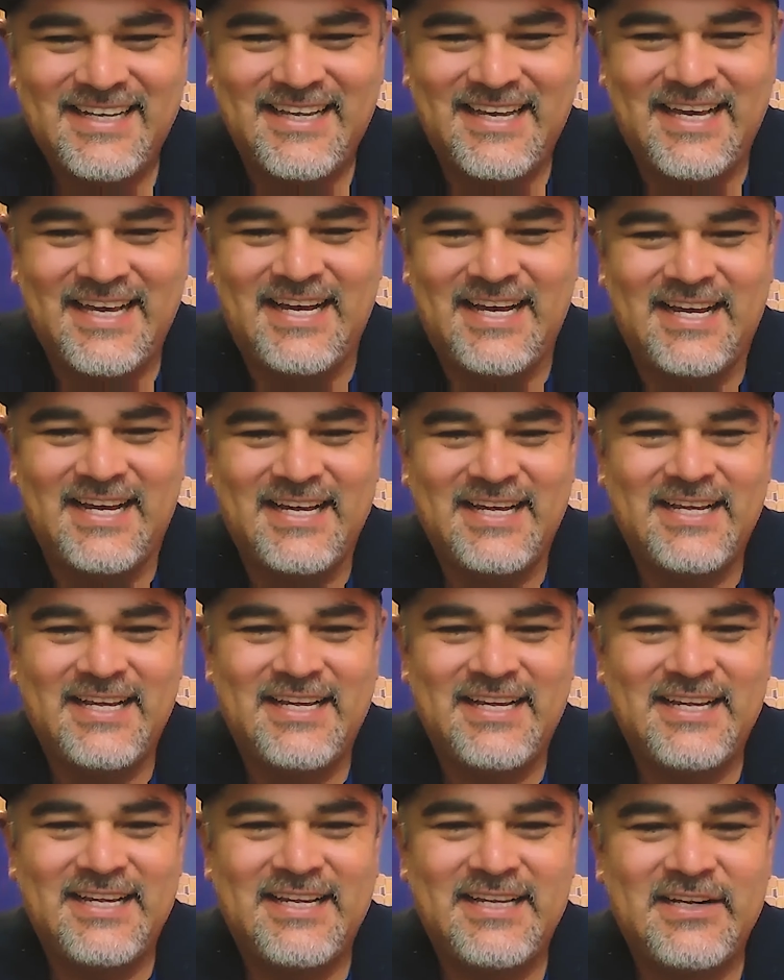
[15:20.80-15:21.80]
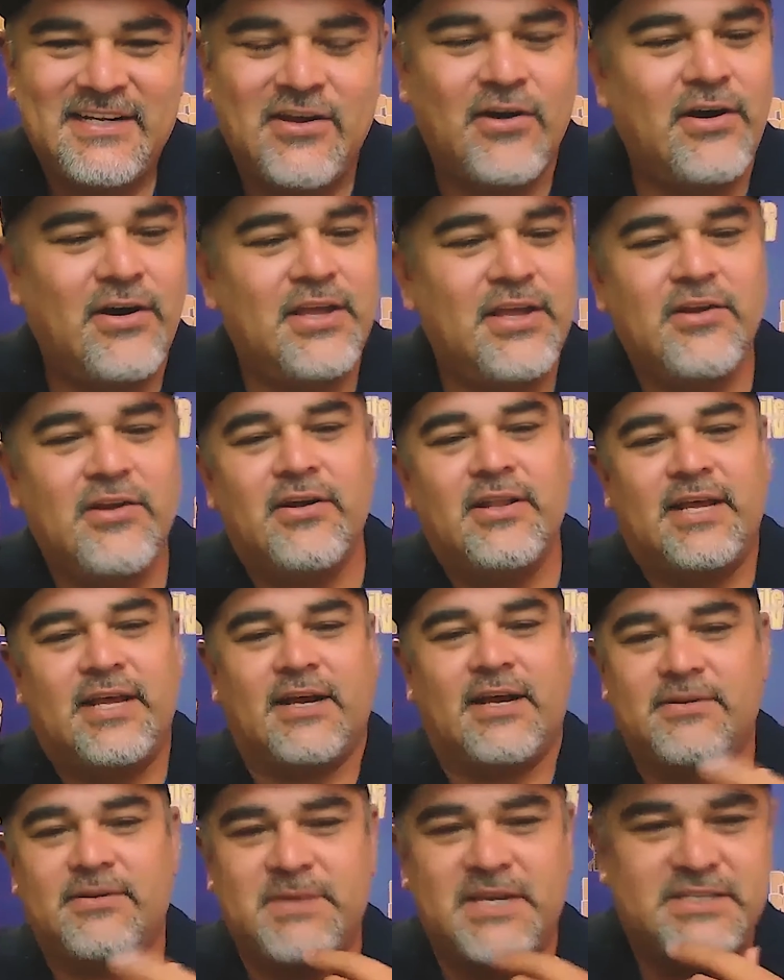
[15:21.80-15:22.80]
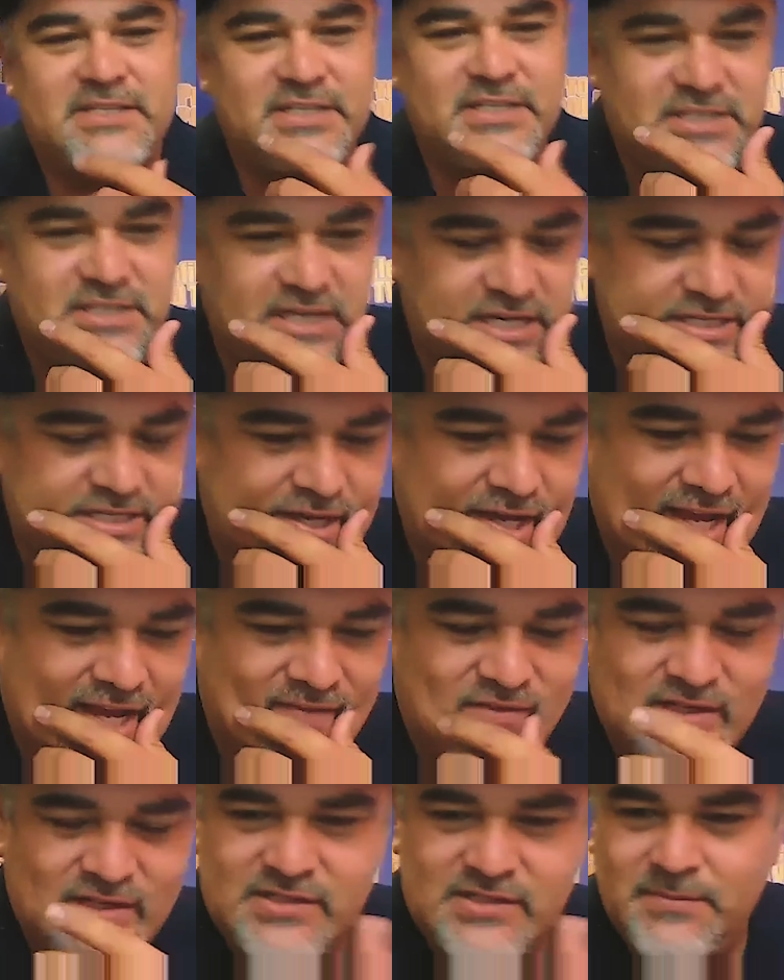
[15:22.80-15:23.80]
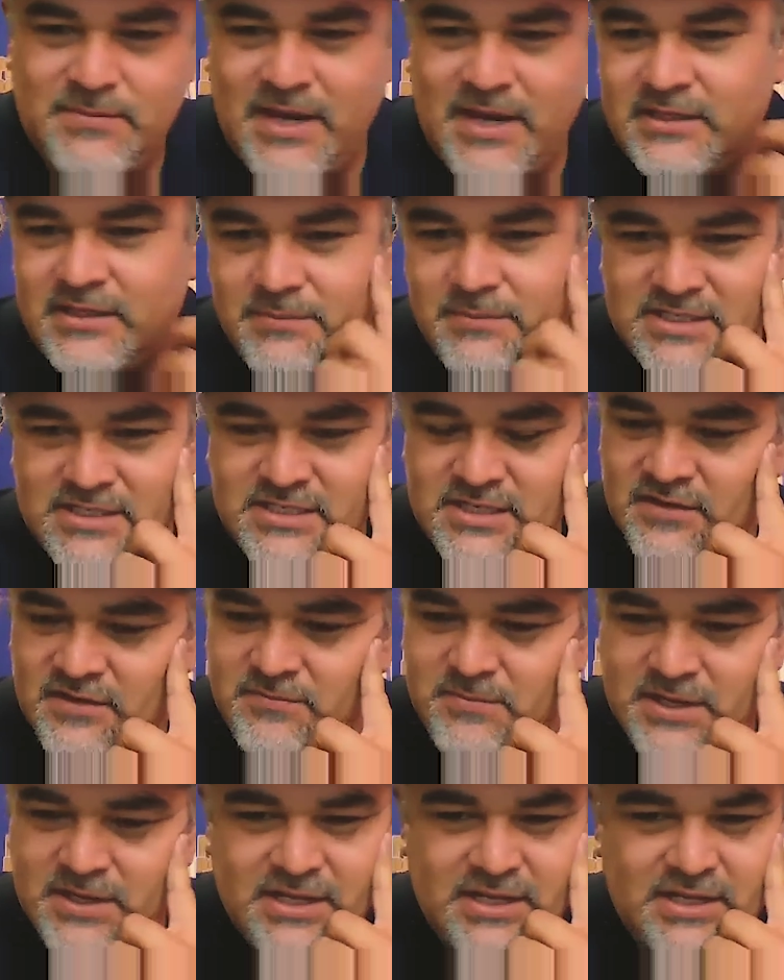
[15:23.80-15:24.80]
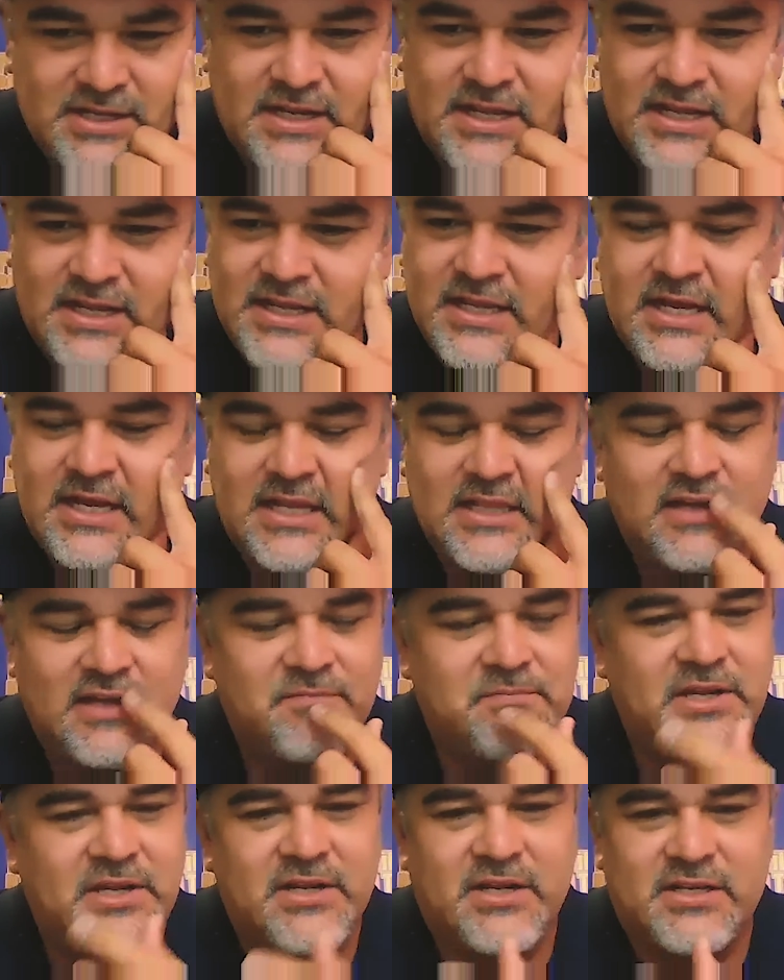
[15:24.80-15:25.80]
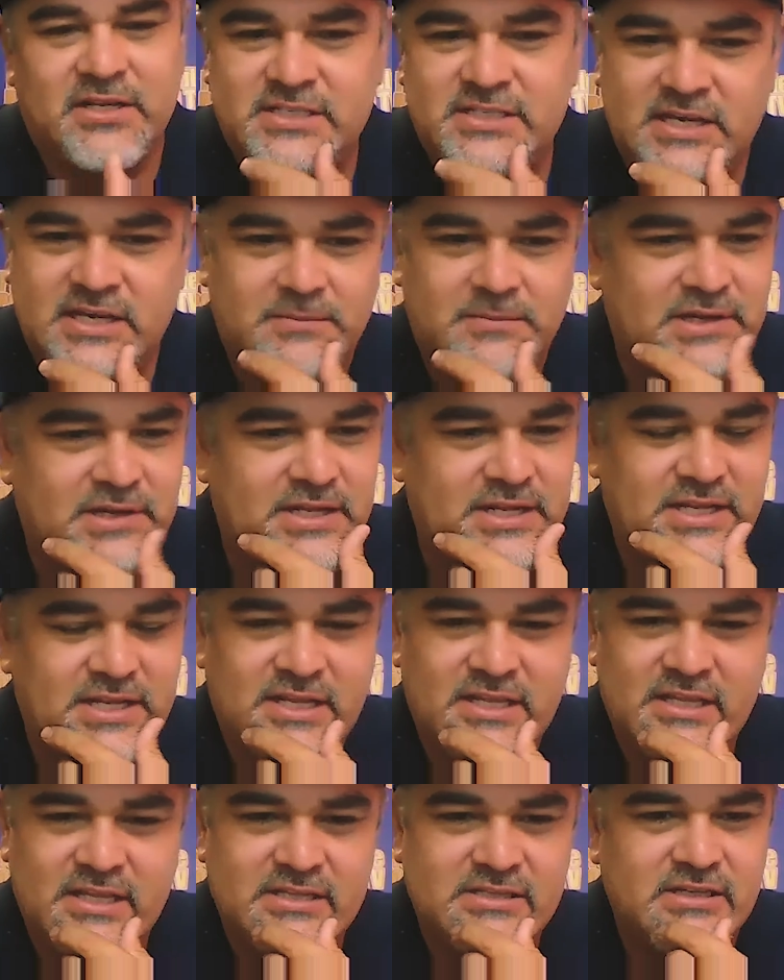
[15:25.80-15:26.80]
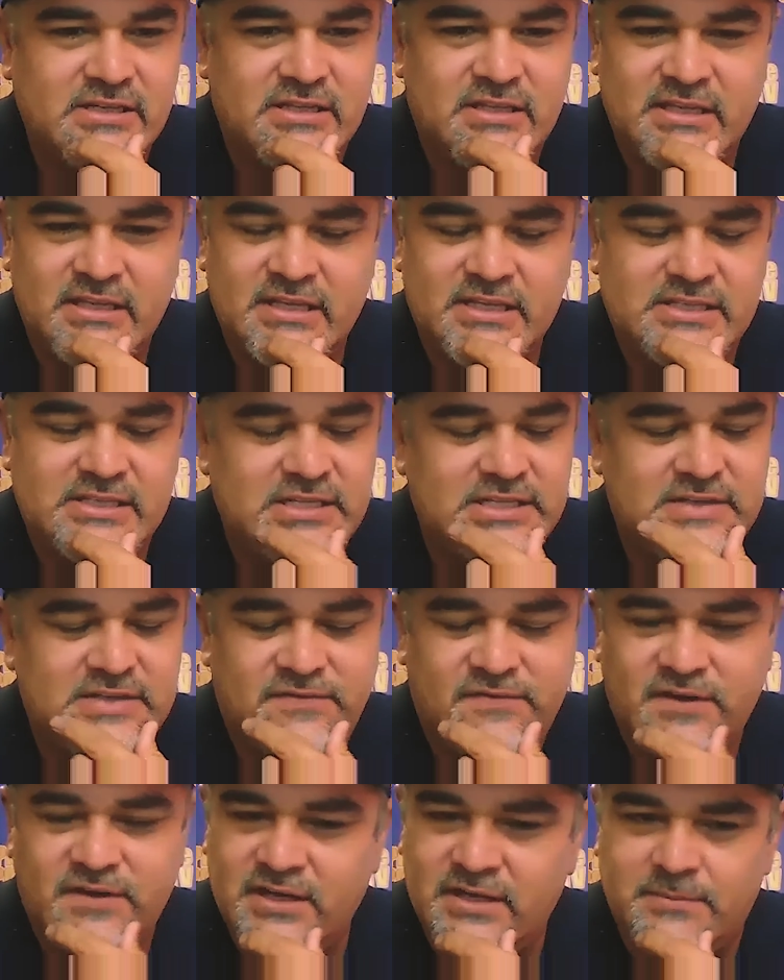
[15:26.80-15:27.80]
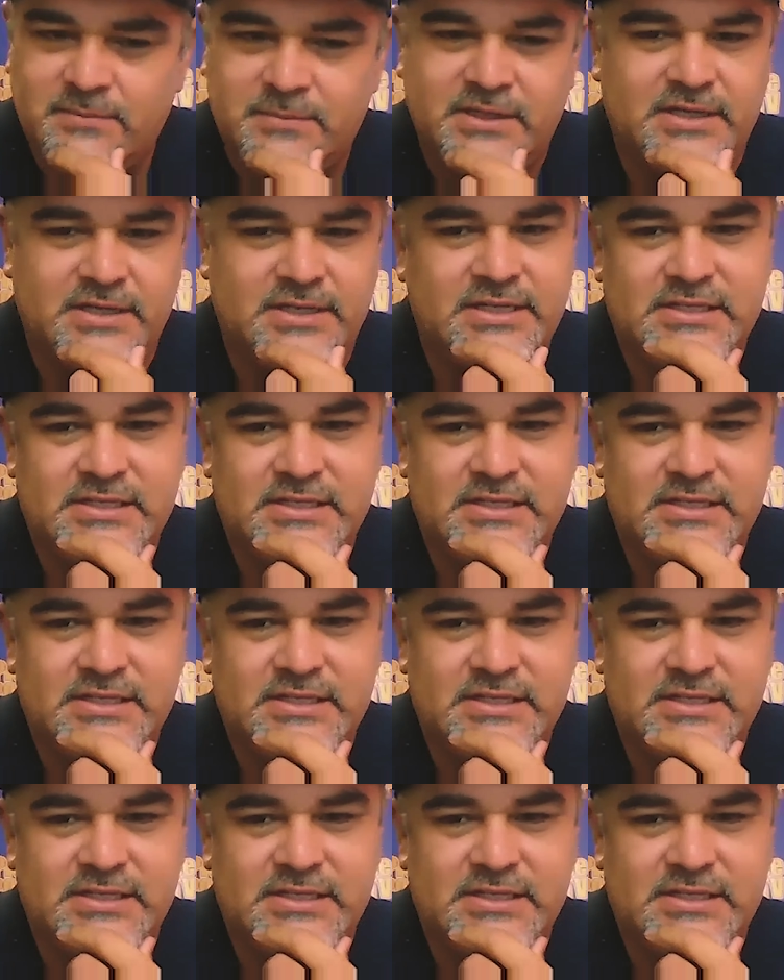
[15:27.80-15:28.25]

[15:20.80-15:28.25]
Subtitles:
Yeah. No, like I mentioned, Josh, I've done some acting myself, man, and I love being on set, man. It's nothing. It's fun, man.